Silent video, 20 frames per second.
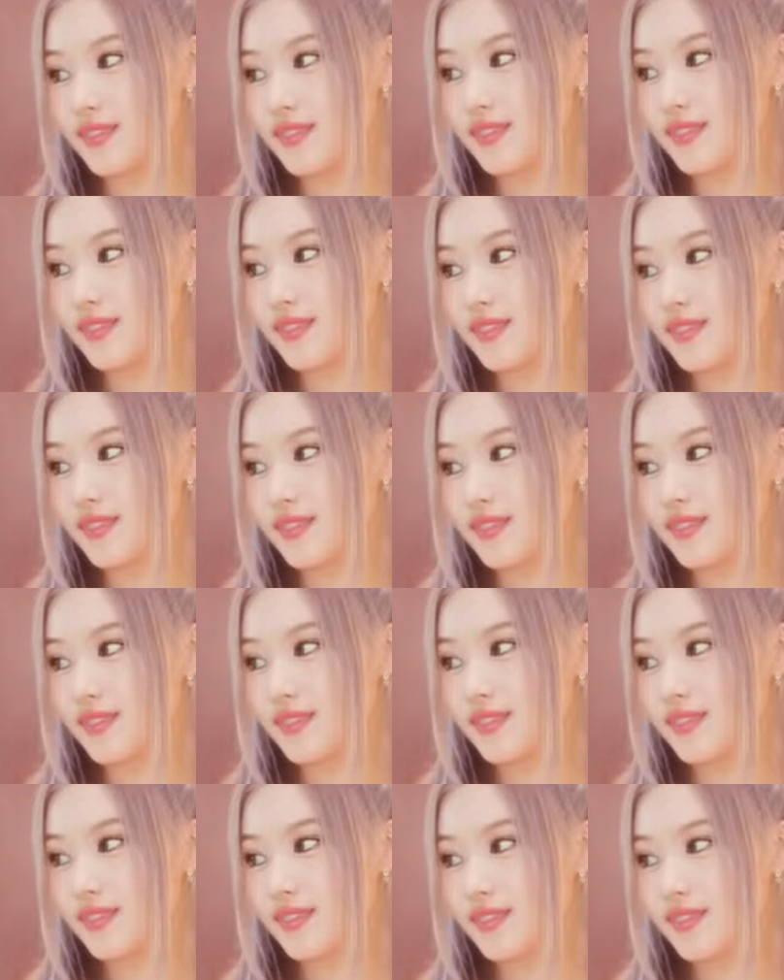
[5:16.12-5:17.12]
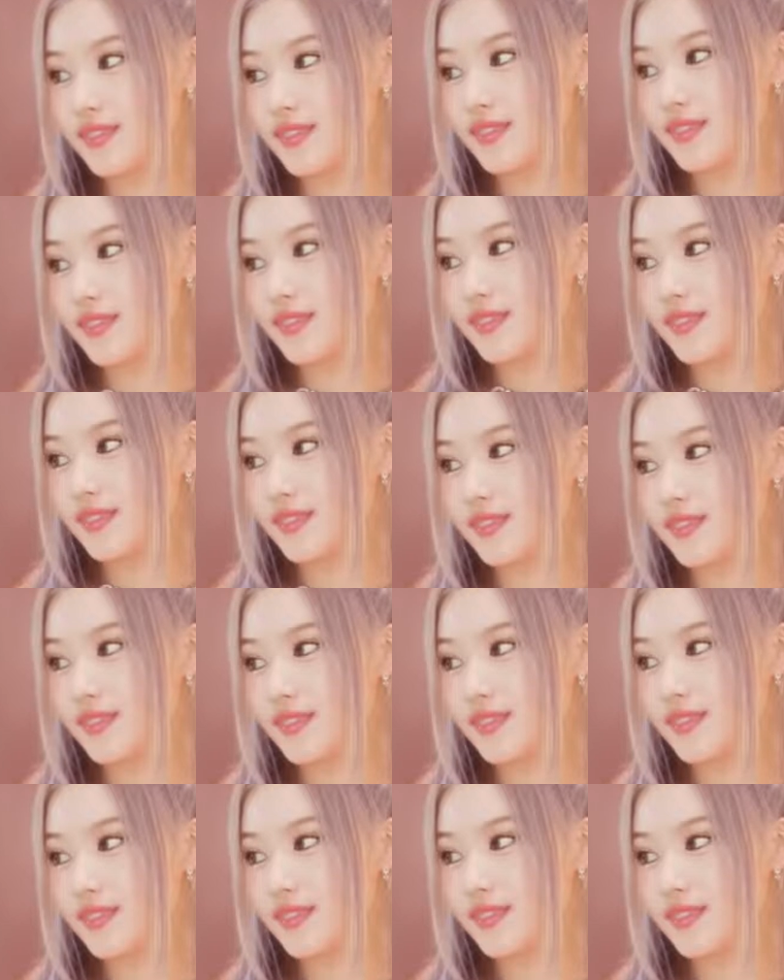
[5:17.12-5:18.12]

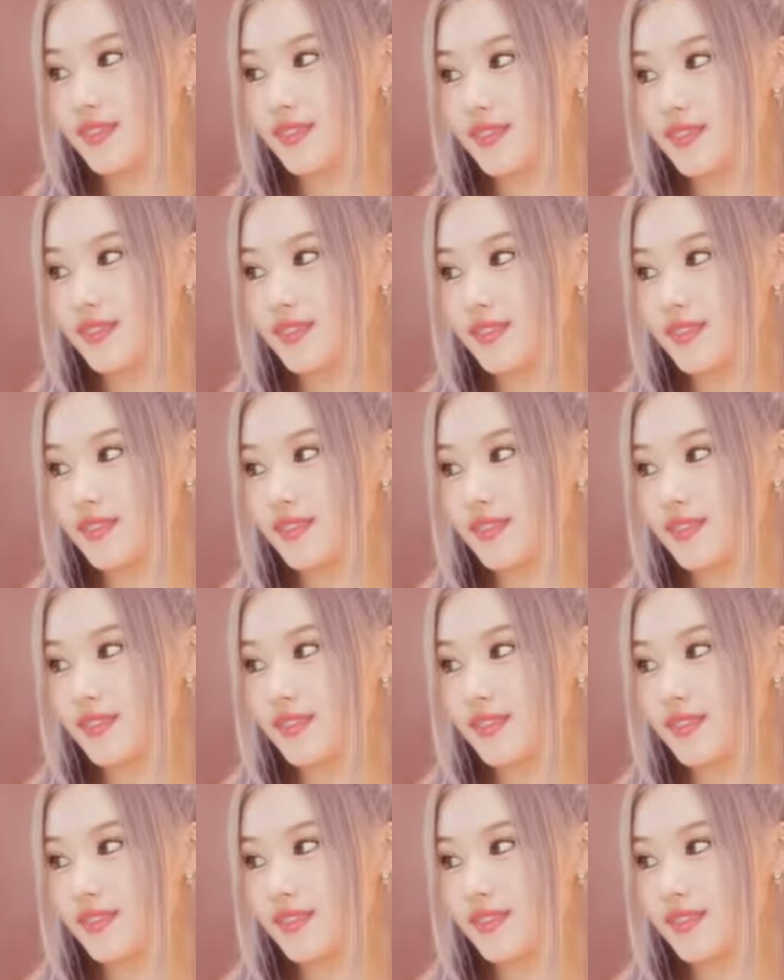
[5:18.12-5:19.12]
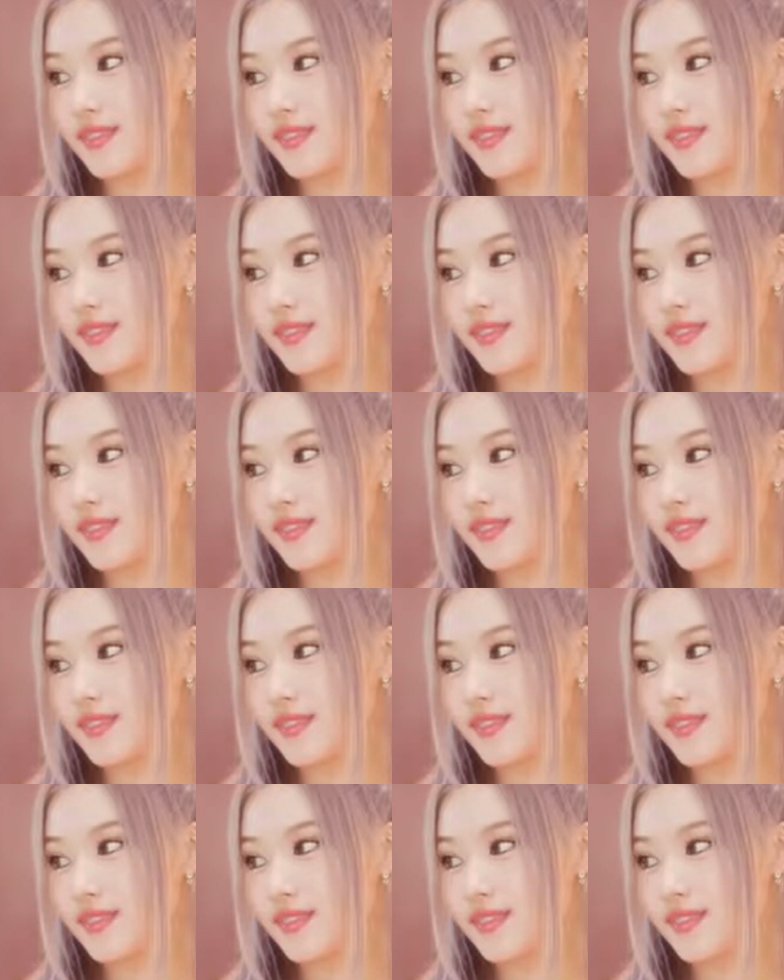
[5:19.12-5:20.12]

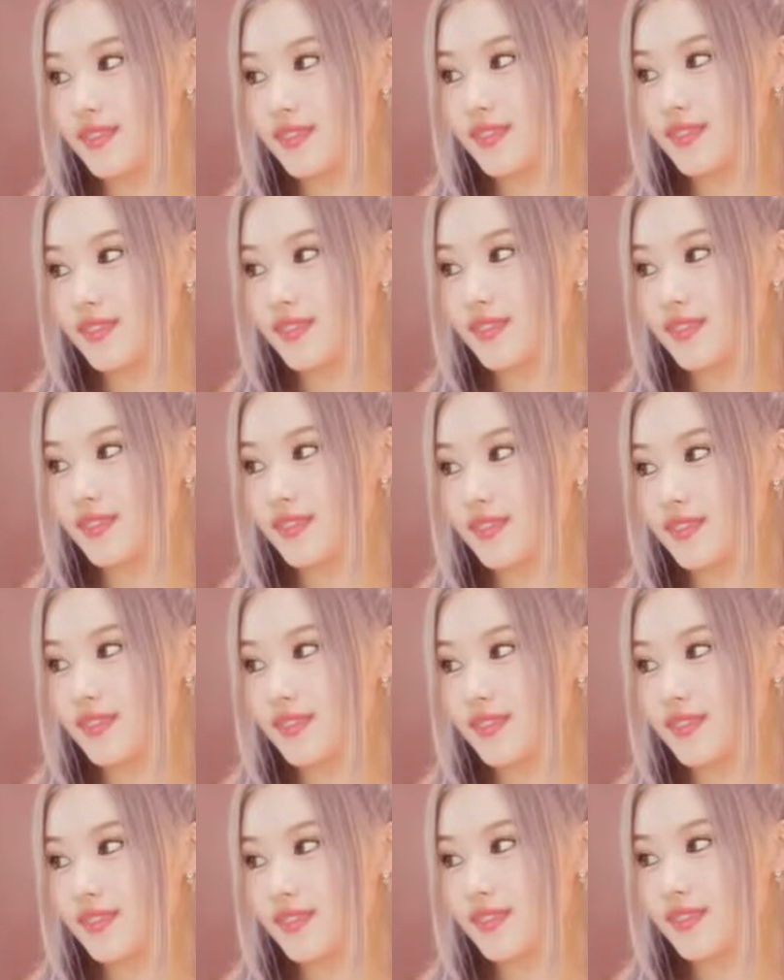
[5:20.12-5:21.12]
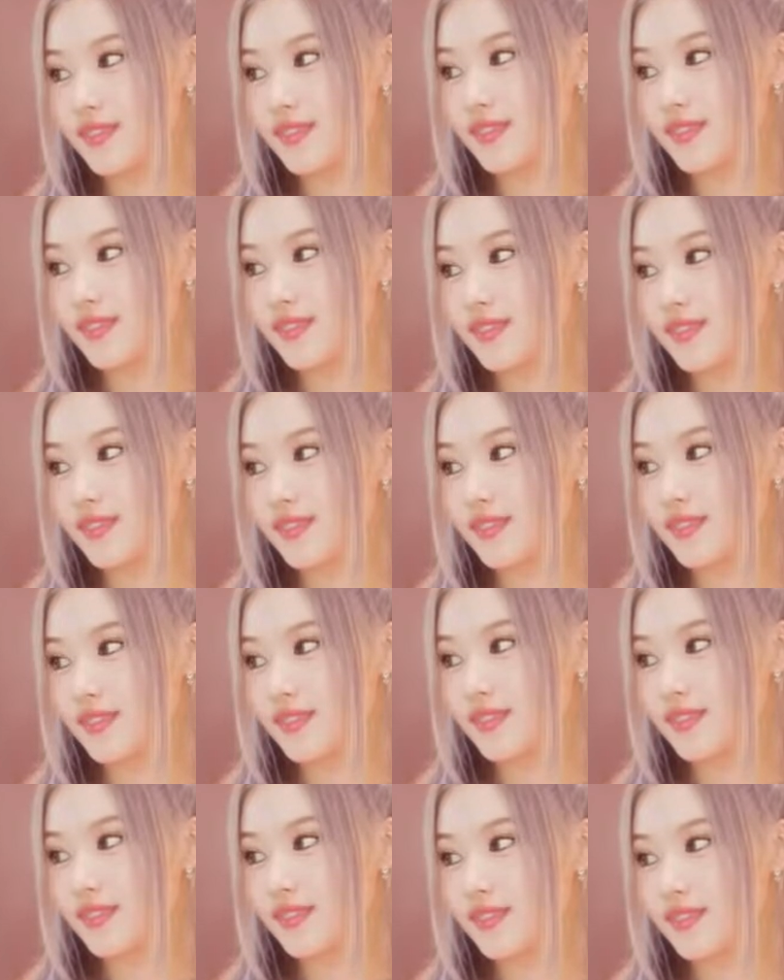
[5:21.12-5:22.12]

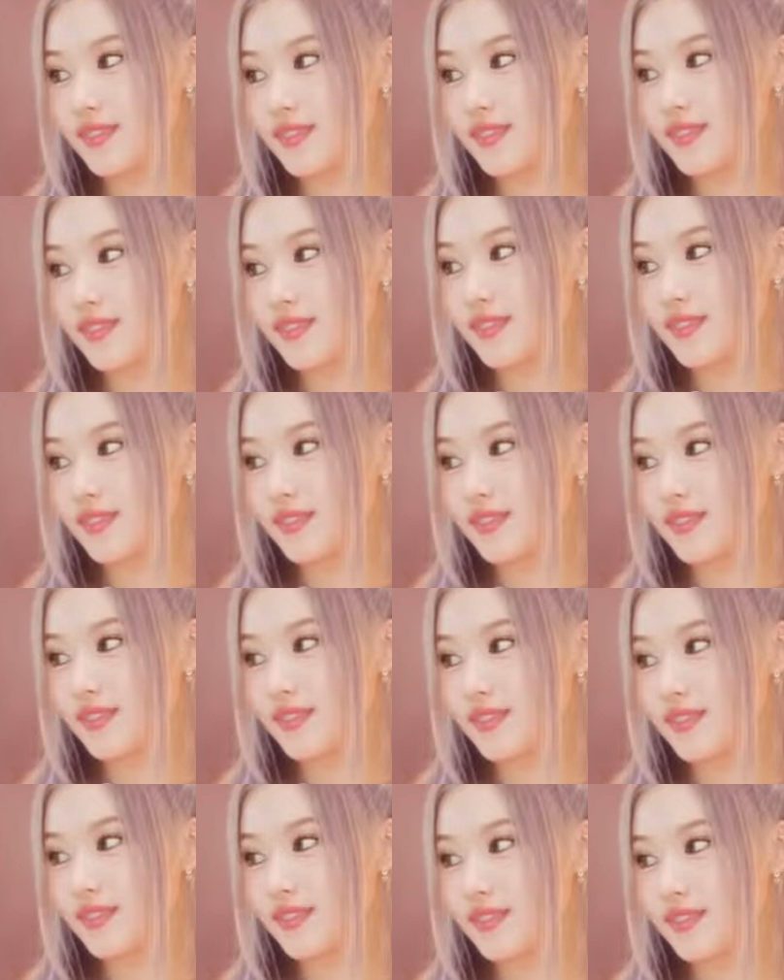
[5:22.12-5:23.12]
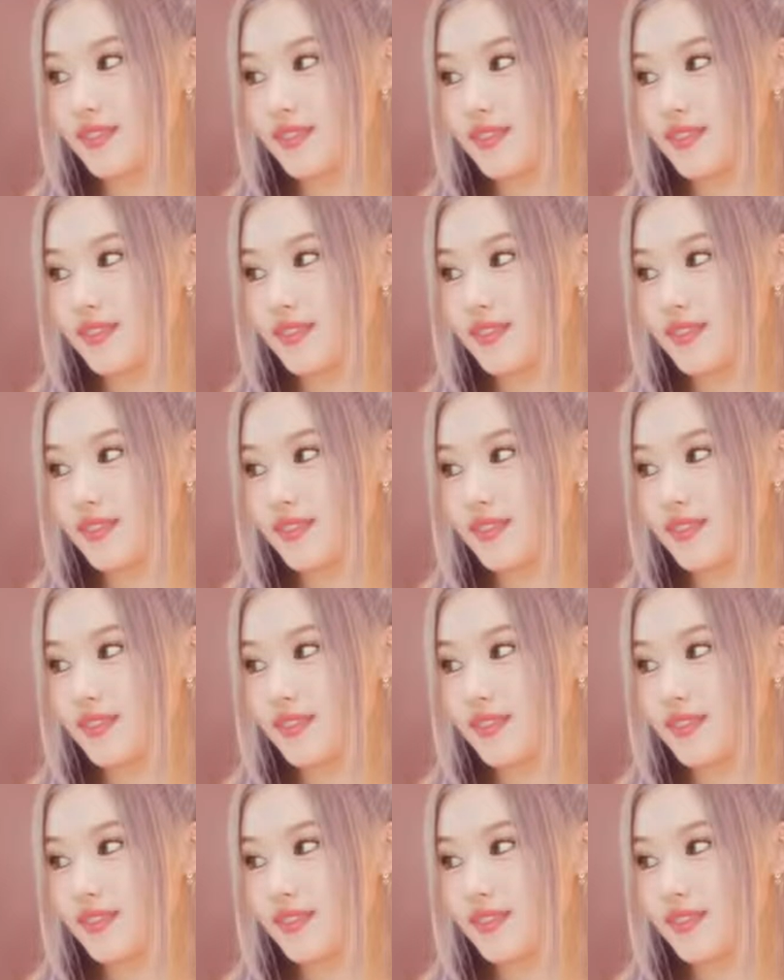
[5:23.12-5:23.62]
[no speech]